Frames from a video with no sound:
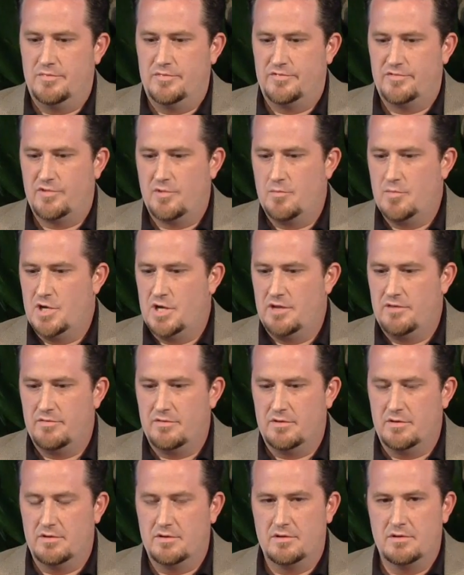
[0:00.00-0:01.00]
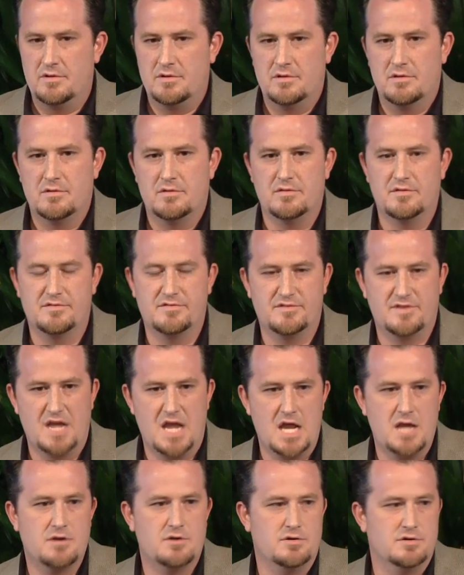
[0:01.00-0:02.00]
so many of the
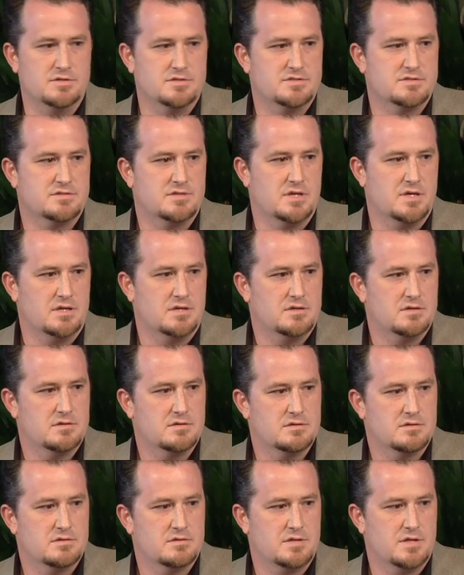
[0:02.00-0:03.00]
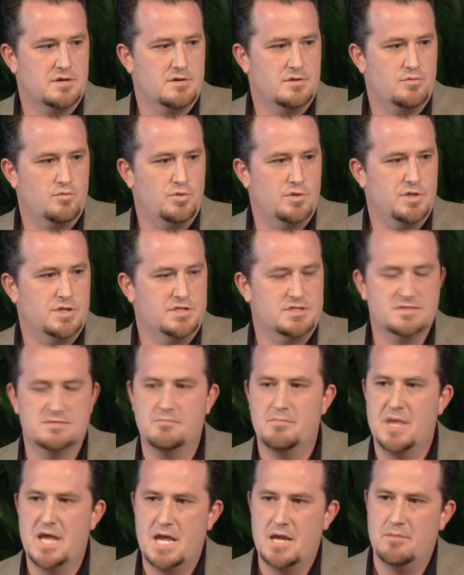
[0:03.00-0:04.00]
standards that are really
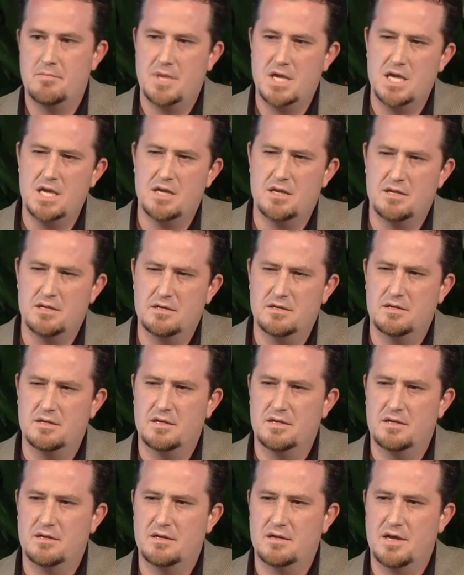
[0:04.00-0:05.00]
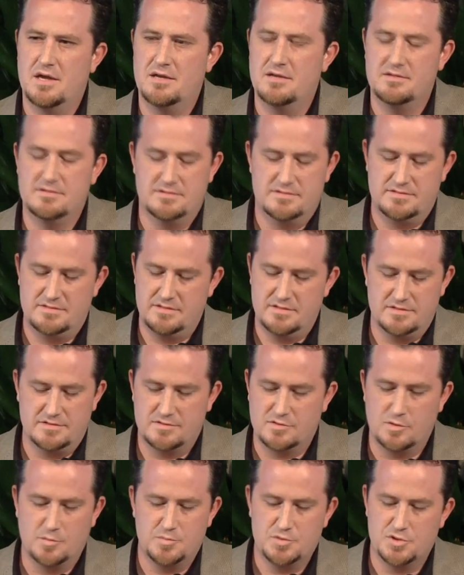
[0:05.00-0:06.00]
just man-made, and I didn't see a
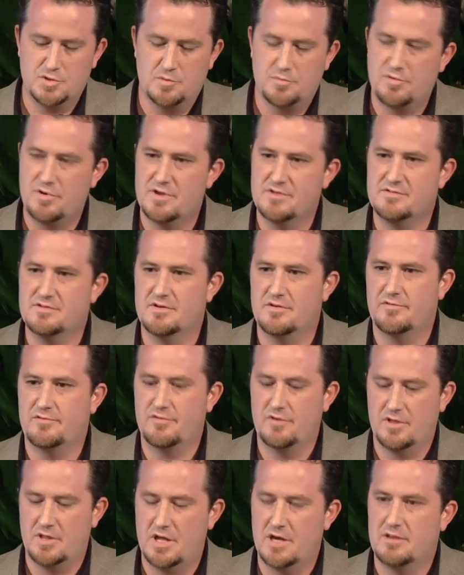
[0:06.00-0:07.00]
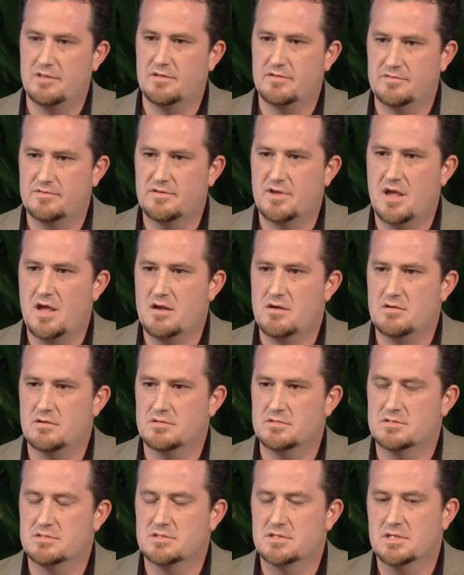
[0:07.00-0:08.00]
scriptural precedent for a lot of these
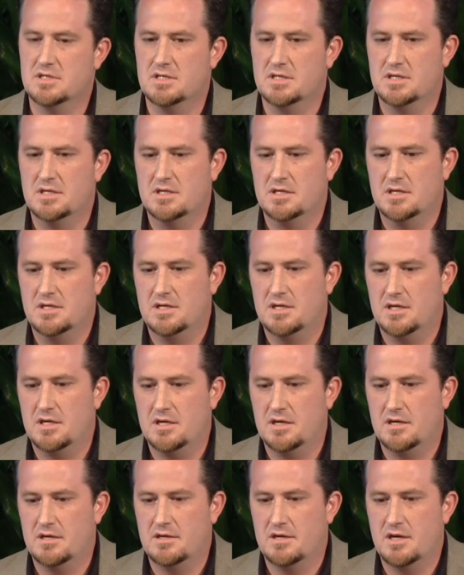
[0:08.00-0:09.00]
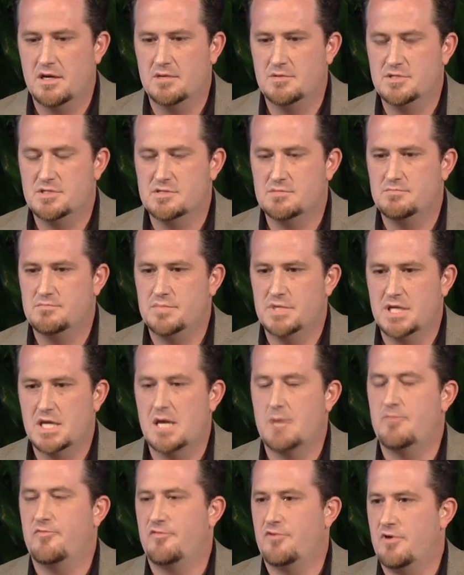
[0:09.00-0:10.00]
standards, and I just
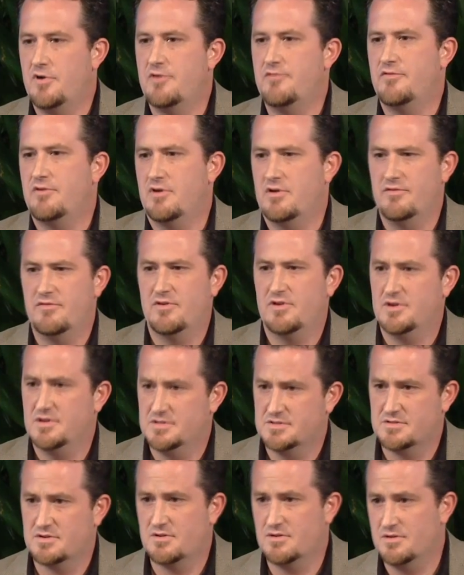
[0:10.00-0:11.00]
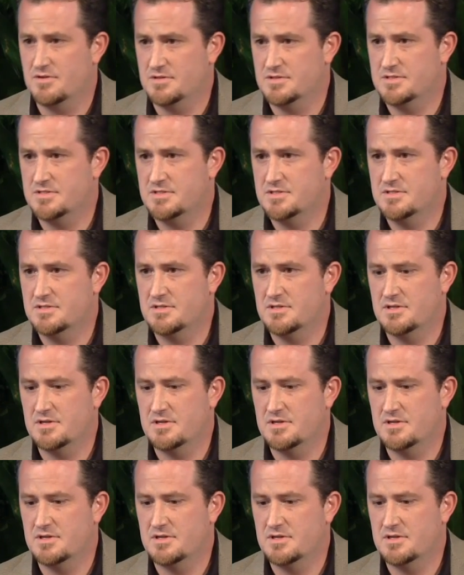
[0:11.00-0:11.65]
became very, very, very discouraged,